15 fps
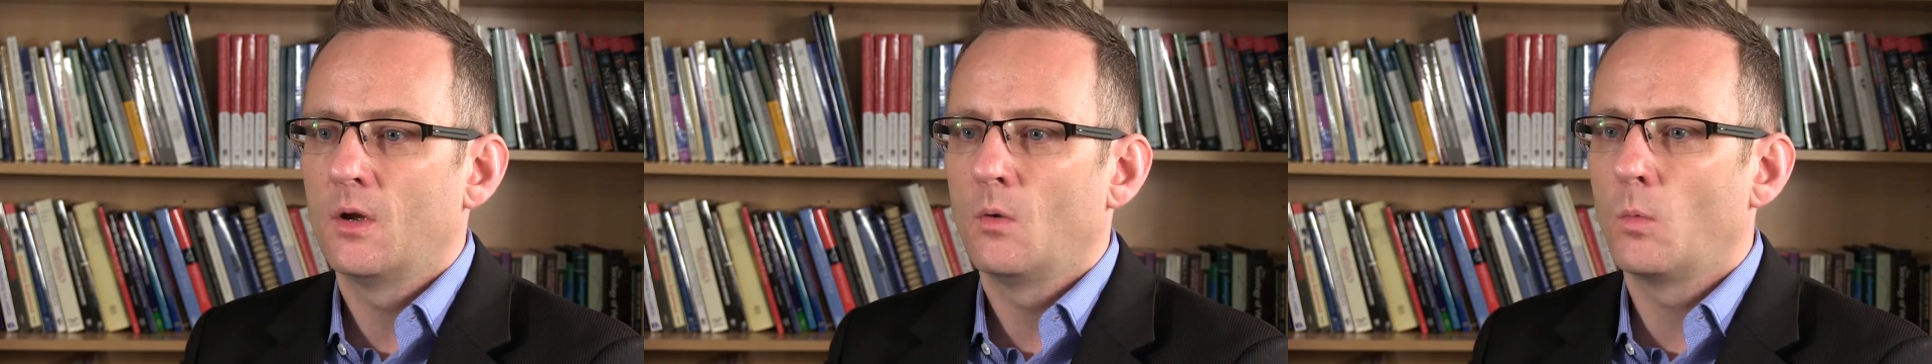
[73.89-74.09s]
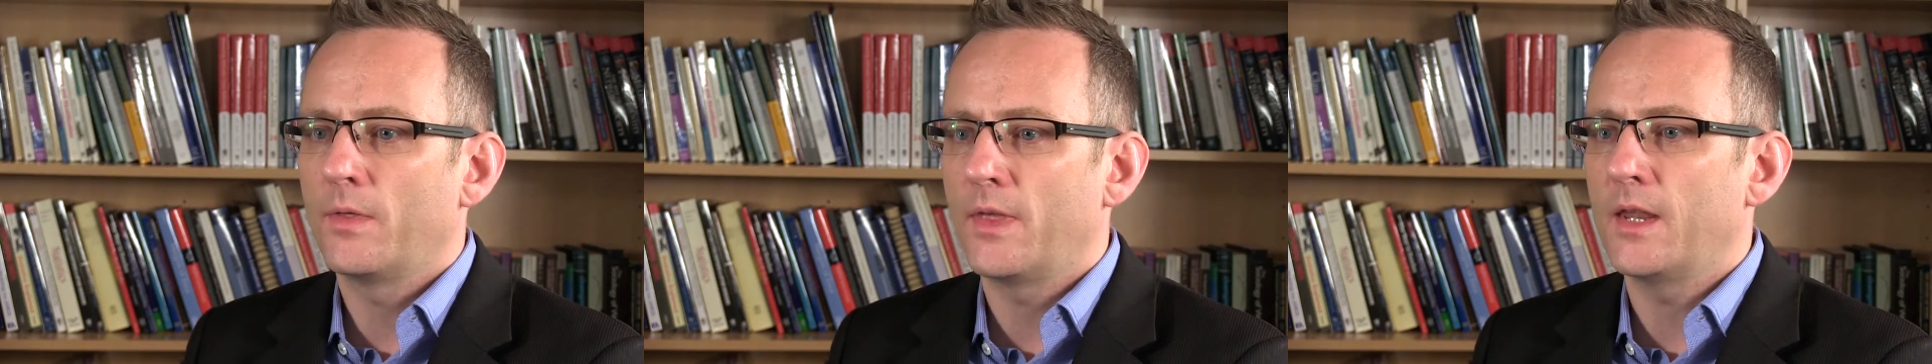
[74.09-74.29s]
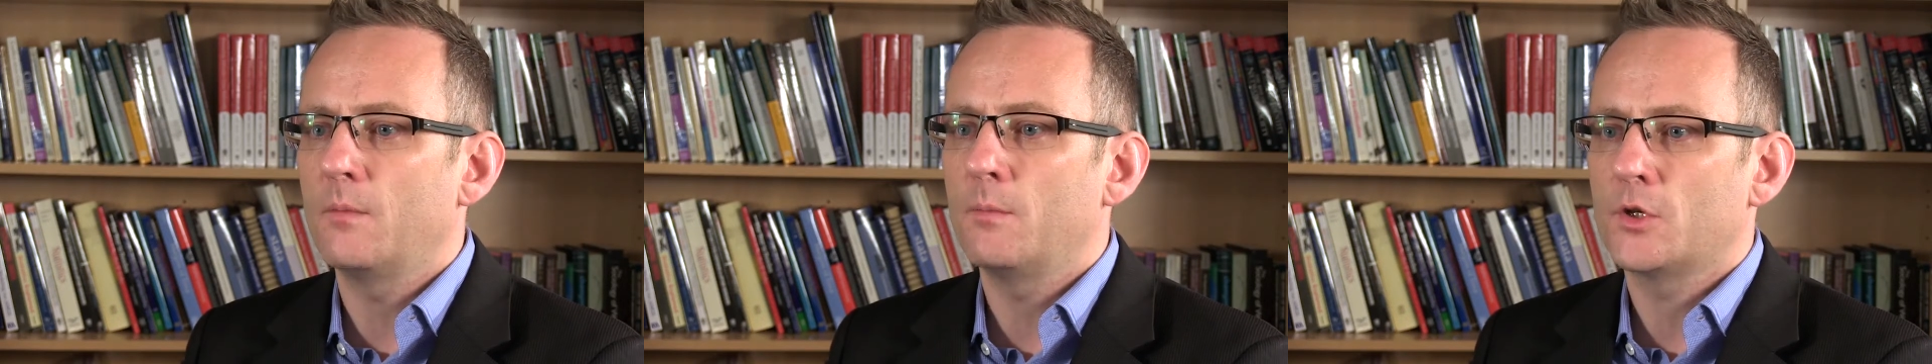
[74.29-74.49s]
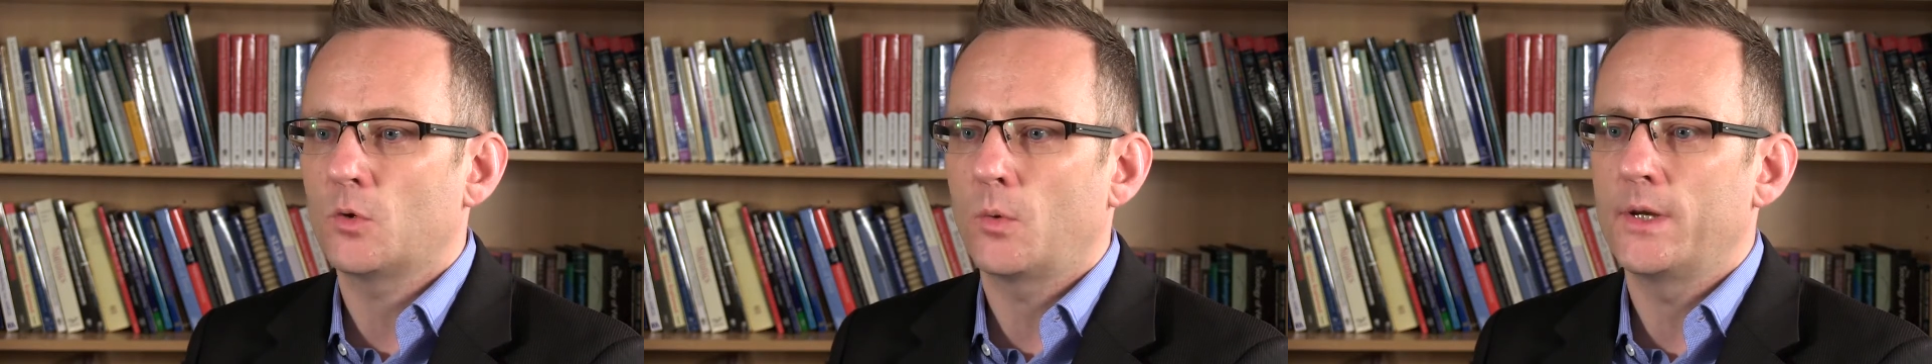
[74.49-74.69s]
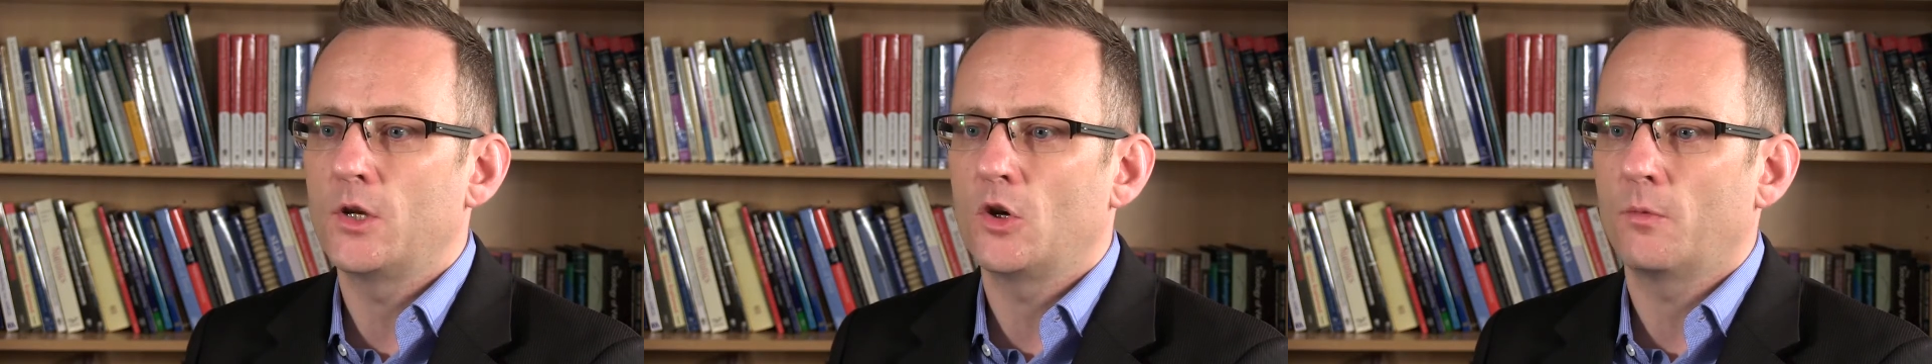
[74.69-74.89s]
within and
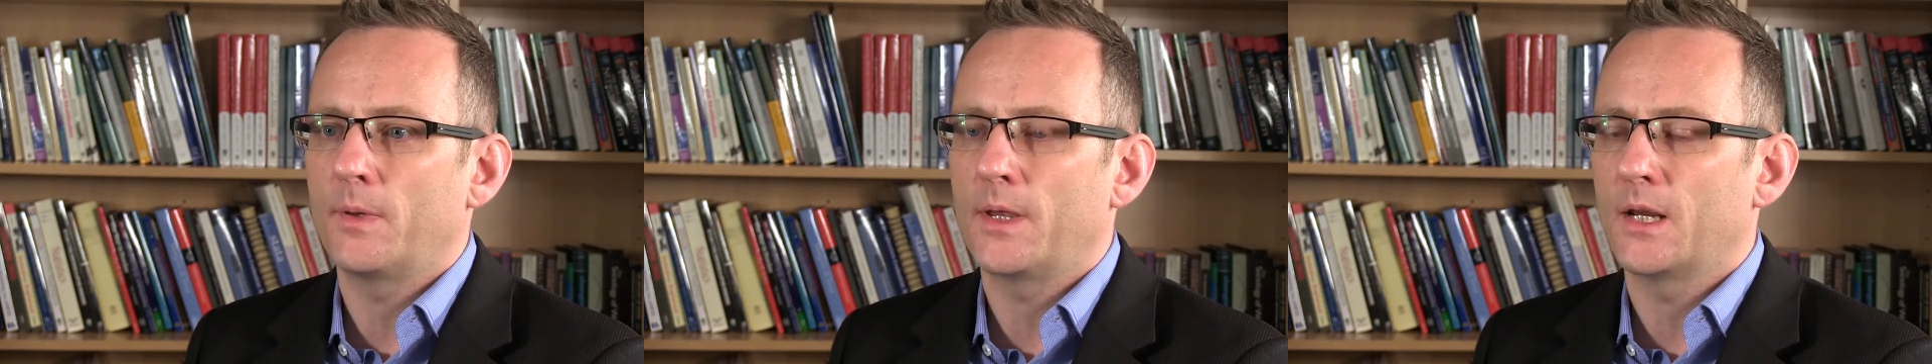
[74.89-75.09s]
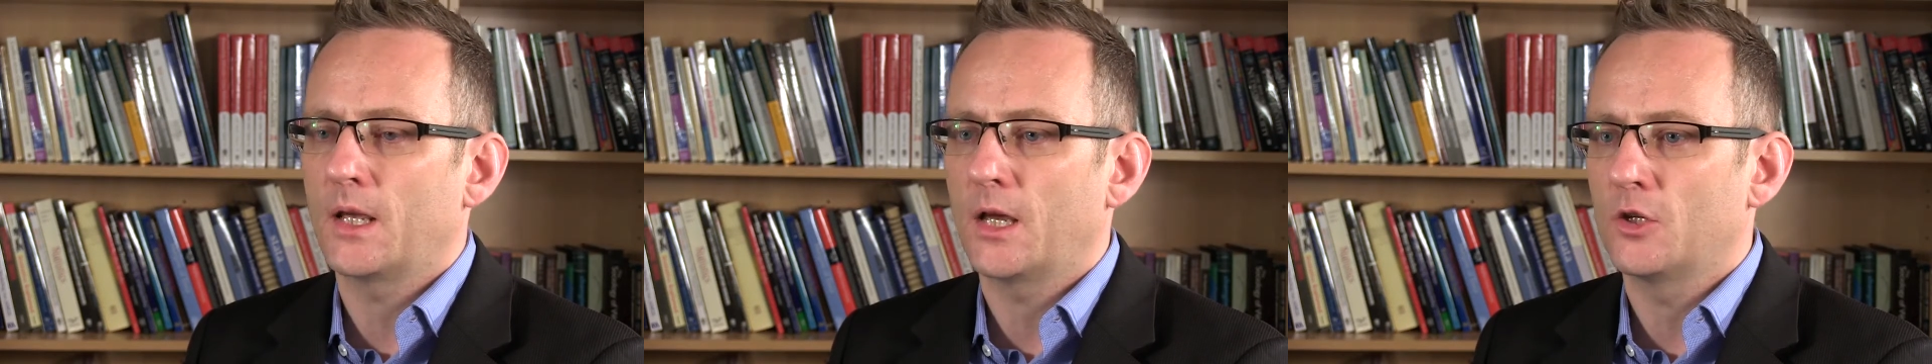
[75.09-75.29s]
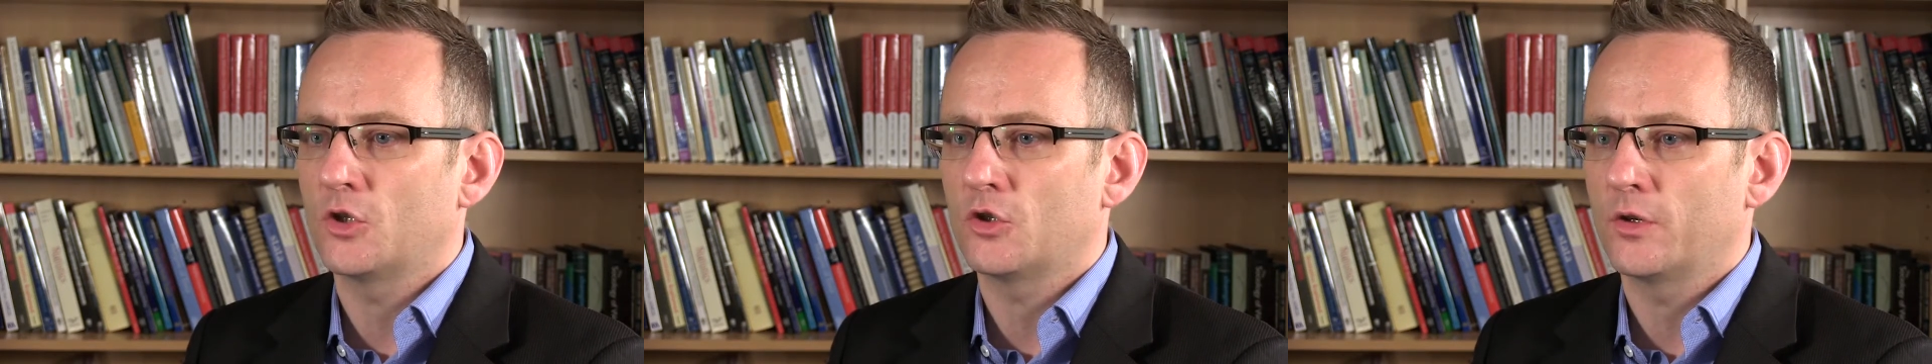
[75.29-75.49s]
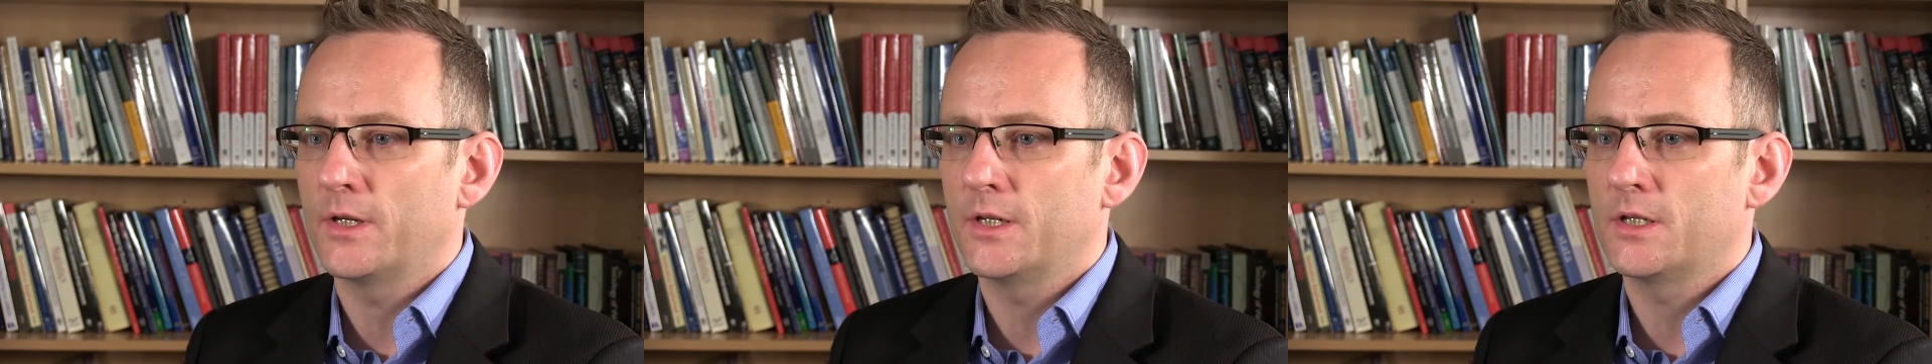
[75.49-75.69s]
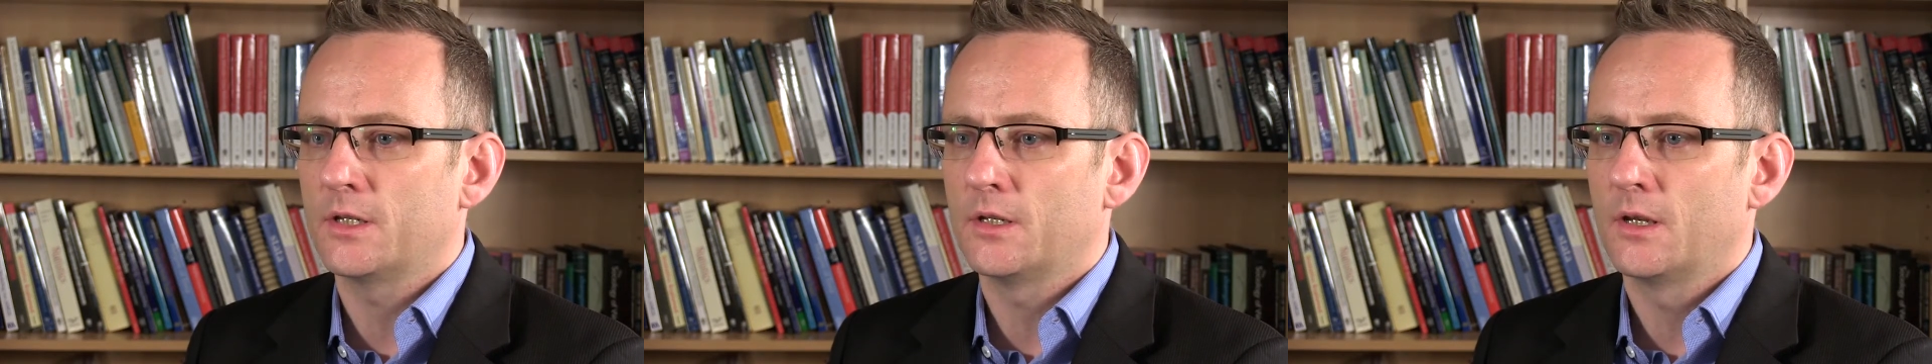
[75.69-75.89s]
between European
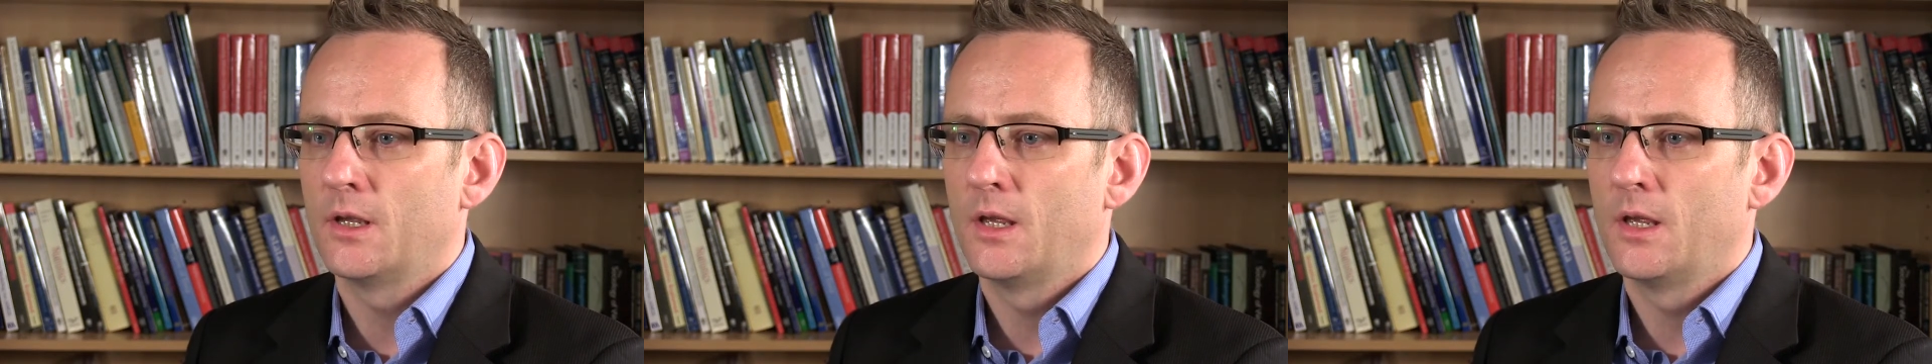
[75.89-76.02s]
countries,